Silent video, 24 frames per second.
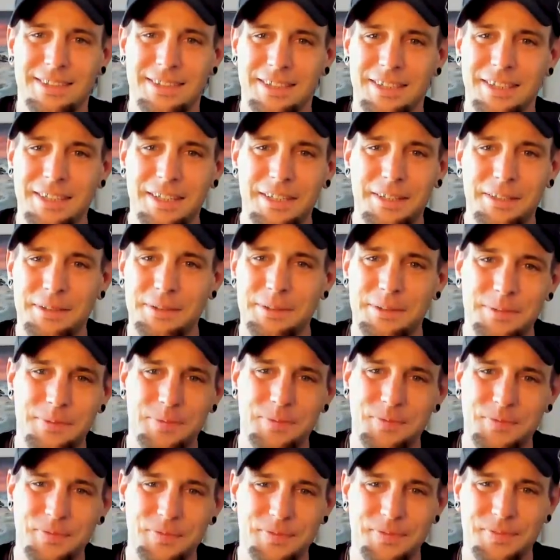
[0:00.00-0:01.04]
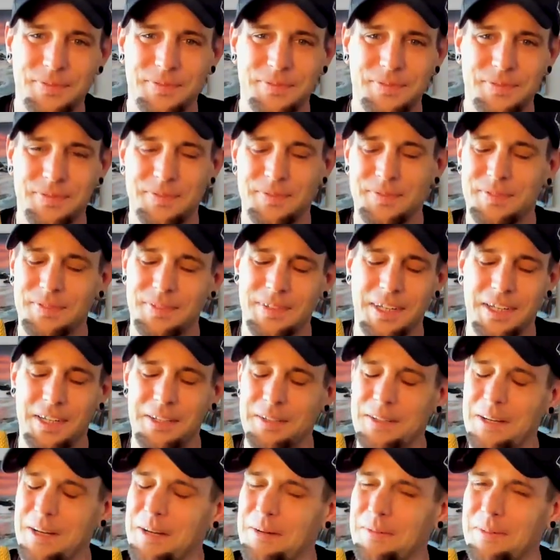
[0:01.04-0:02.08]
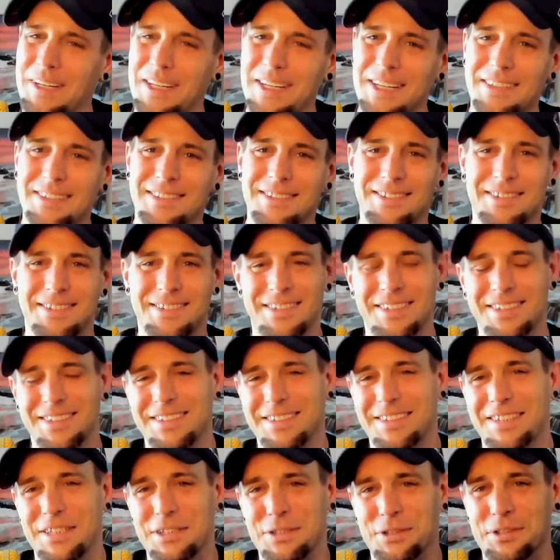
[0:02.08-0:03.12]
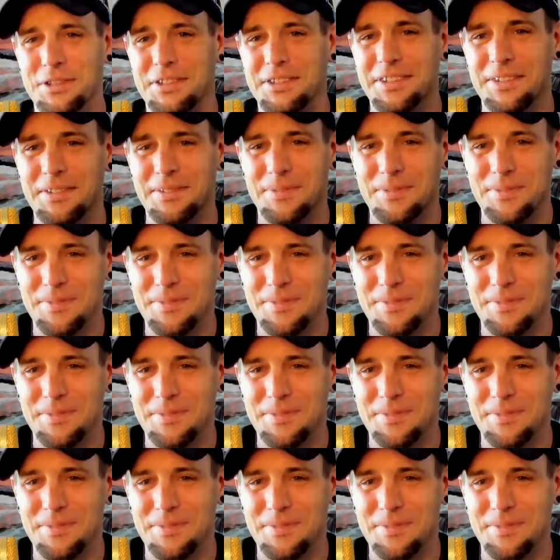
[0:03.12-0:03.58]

You know, I don't know, man. This is interesting.